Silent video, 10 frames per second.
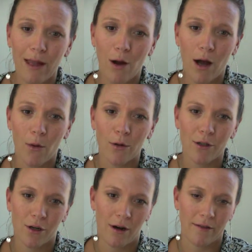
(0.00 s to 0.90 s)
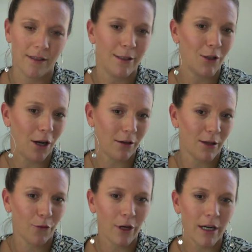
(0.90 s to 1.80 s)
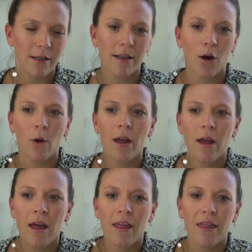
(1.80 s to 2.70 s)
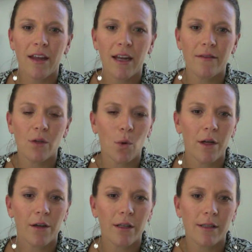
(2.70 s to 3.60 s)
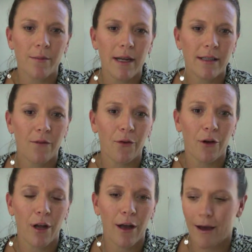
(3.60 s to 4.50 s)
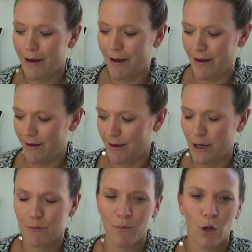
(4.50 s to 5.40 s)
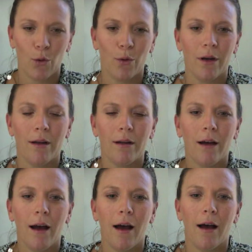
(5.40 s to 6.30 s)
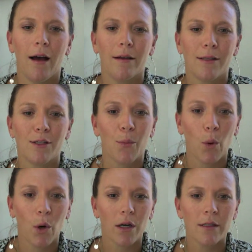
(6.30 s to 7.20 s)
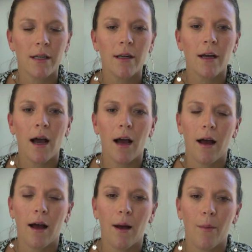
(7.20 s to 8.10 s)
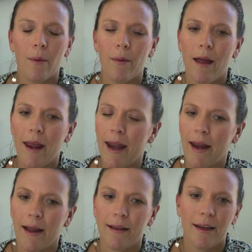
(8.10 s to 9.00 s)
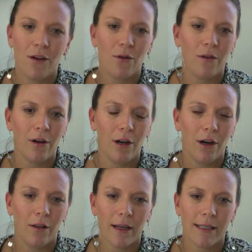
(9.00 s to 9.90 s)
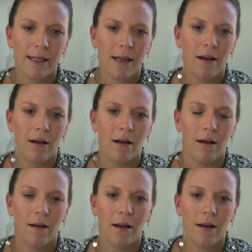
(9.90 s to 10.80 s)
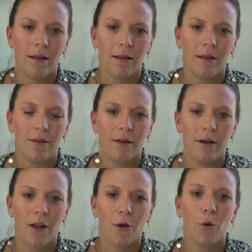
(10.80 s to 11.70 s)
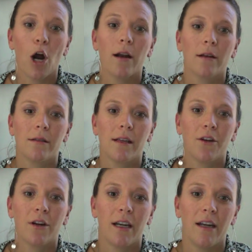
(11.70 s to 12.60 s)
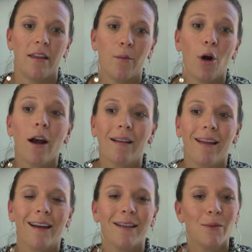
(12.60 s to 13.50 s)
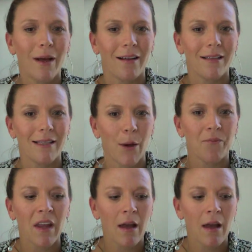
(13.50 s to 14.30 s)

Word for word: uh, which are obviously toxic free. So Thieves oil is amazing for uh, immune uh, support. Um, and then you, you know, like I said, uh, a lot of the, the, other products that you're getting in the product line as well. So,